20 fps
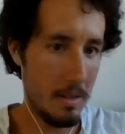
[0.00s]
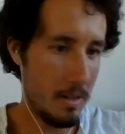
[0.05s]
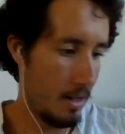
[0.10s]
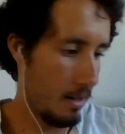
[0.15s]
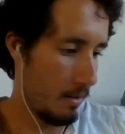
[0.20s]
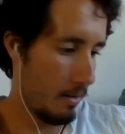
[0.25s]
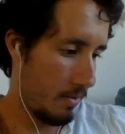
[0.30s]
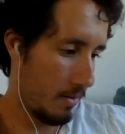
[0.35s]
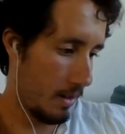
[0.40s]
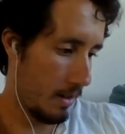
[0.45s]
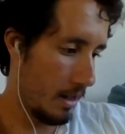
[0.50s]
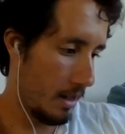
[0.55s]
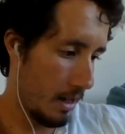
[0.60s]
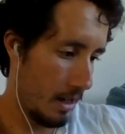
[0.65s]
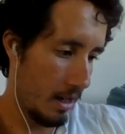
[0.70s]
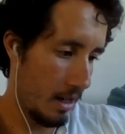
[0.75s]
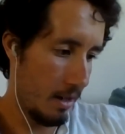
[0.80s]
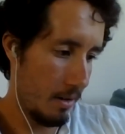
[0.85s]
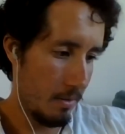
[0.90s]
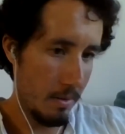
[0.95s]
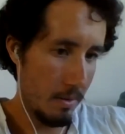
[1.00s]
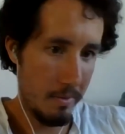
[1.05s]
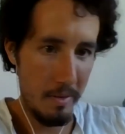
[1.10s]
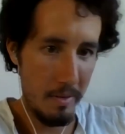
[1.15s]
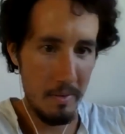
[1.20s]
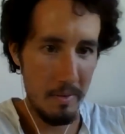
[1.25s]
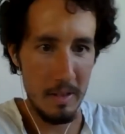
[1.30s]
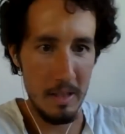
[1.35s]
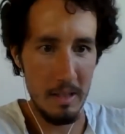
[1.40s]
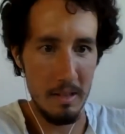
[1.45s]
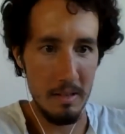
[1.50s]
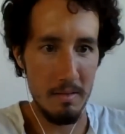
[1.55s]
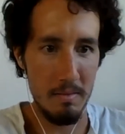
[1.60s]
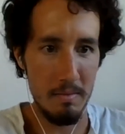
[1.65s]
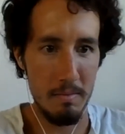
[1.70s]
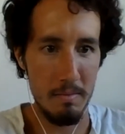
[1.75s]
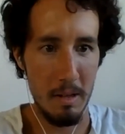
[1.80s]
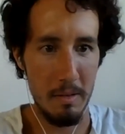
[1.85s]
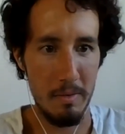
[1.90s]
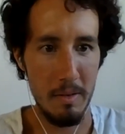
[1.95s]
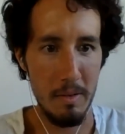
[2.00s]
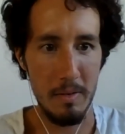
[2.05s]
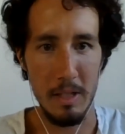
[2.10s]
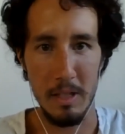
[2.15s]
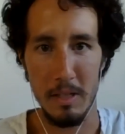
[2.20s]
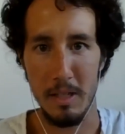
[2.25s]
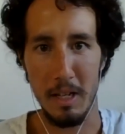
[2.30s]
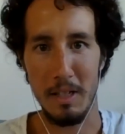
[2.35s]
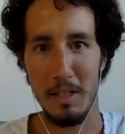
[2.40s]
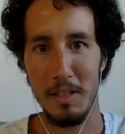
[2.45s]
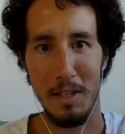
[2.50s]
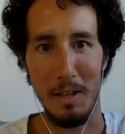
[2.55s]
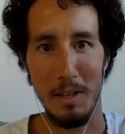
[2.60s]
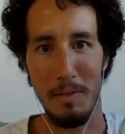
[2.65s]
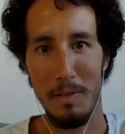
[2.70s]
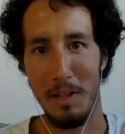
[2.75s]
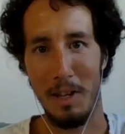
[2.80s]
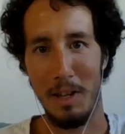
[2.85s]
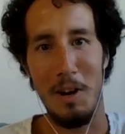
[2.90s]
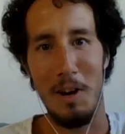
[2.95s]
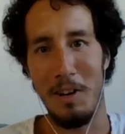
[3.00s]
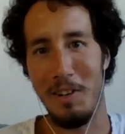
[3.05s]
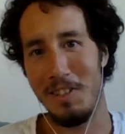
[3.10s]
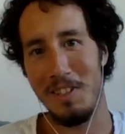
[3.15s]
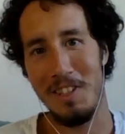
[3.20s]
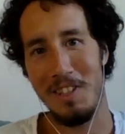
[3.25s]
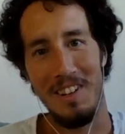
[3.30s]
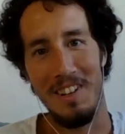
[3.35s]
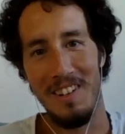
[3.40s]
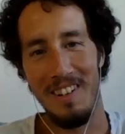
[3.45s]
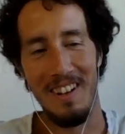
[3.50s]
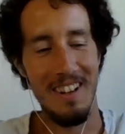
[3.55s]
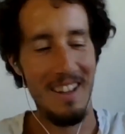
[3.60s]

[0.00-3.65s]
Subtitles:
and stuff. And about 15 seconds left in the call. So